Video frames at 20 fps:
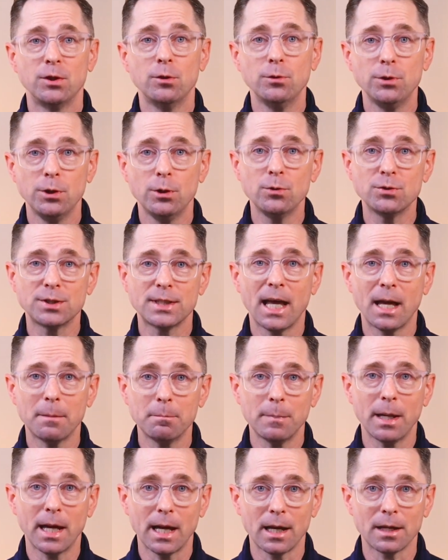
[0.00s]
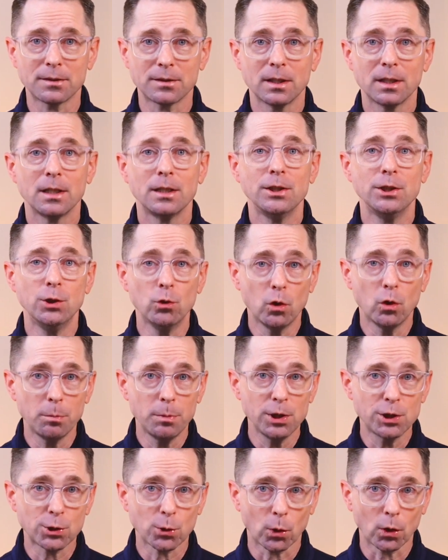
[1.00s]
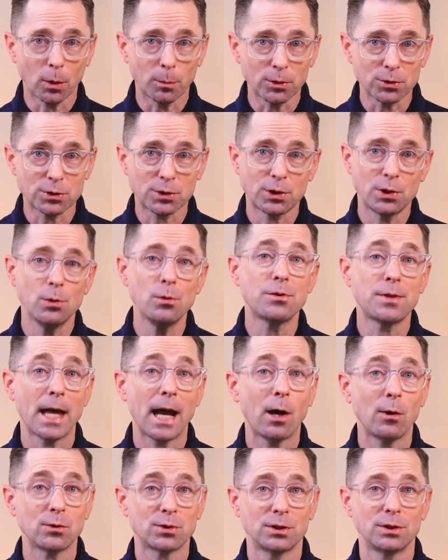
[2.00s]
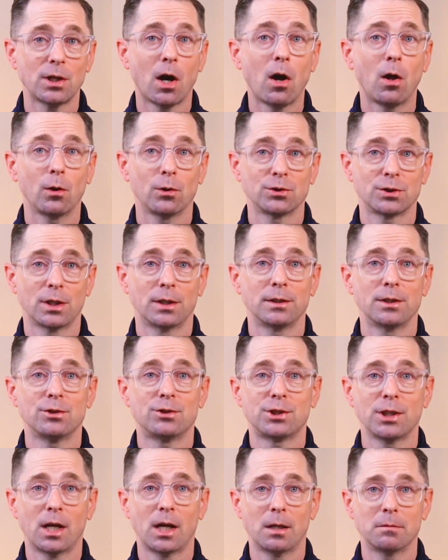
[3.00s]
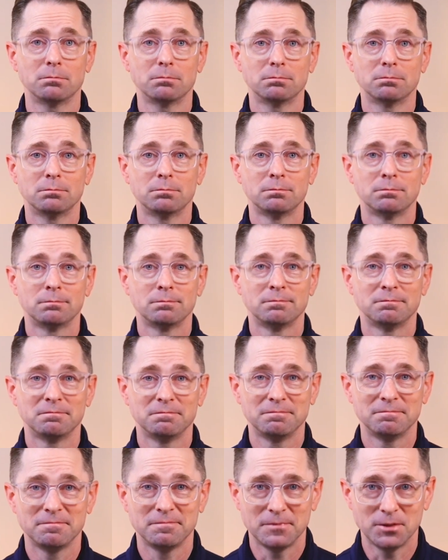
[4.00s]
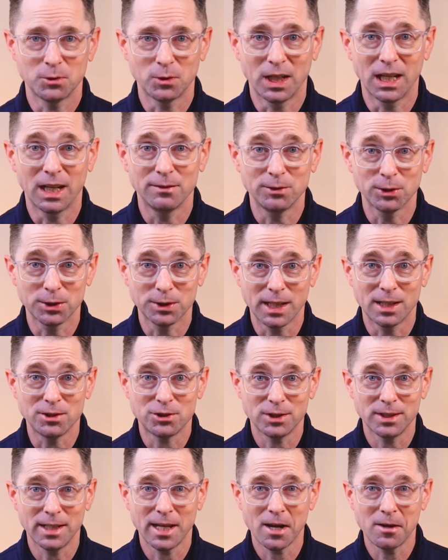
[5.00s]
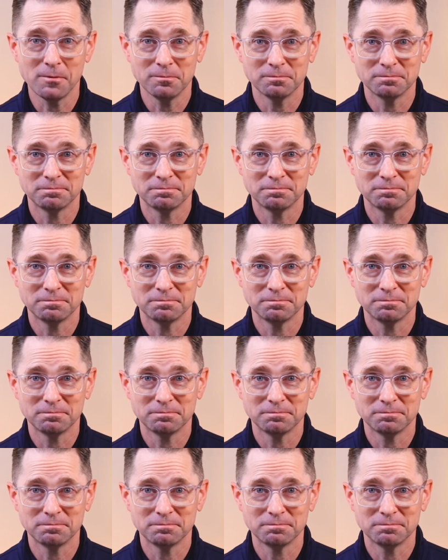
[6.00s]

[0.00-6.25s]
you use that math, you would be short almost $2,000 on this job. Do I have your attention now?